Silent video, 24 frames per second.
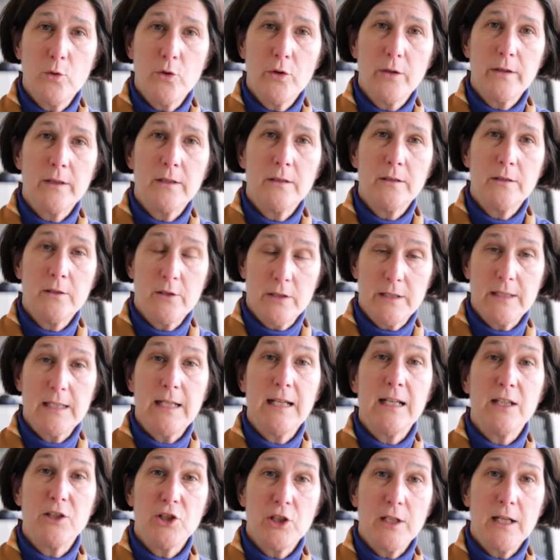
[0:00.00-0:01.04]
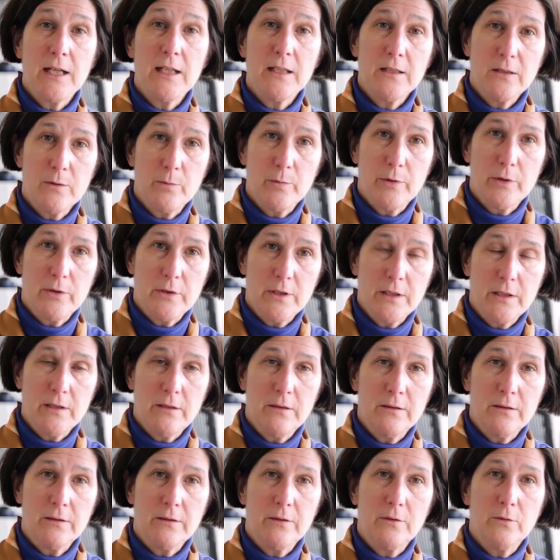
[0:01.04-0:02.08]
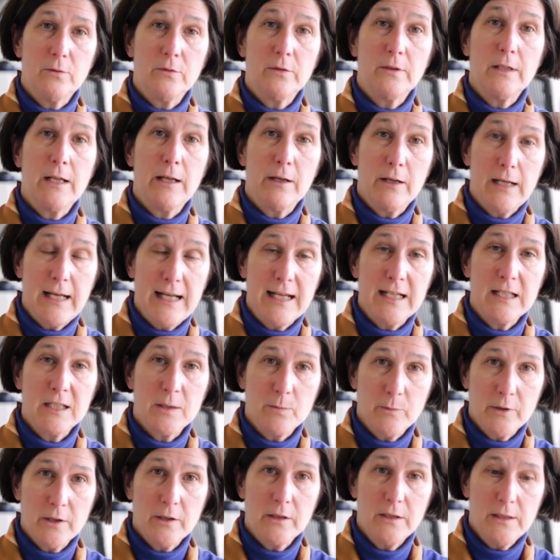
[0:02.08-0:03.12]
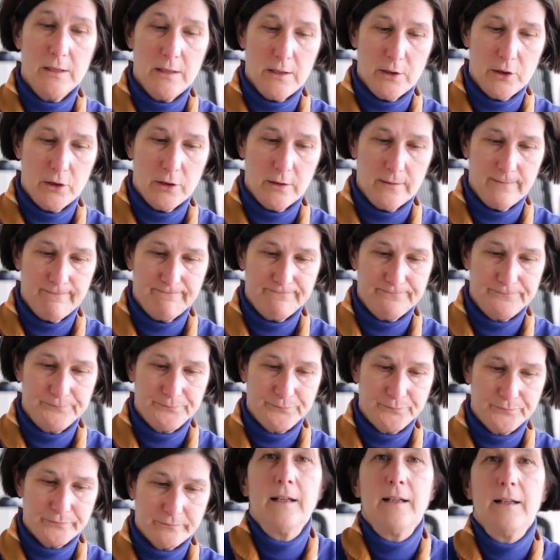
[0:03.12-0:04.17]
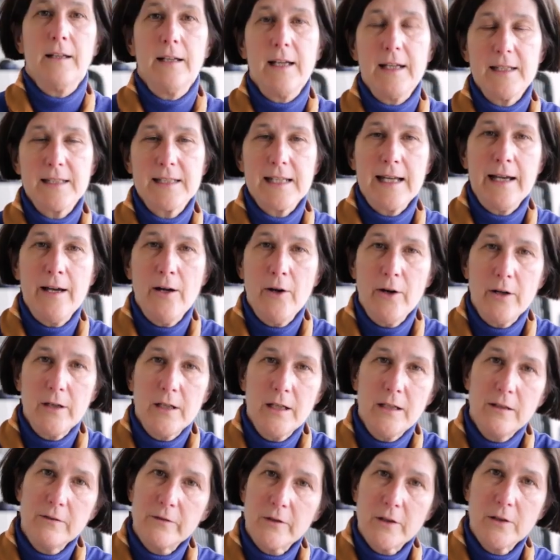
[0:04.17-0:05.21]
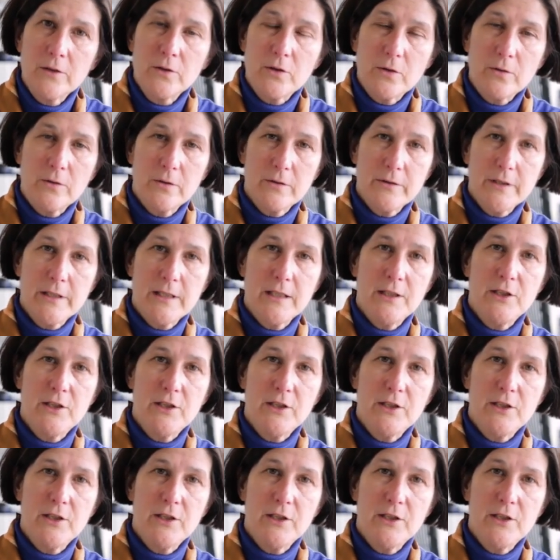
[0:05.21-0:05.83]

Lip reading: more than just educate the person on their asthma condition. As a hierarchy of controls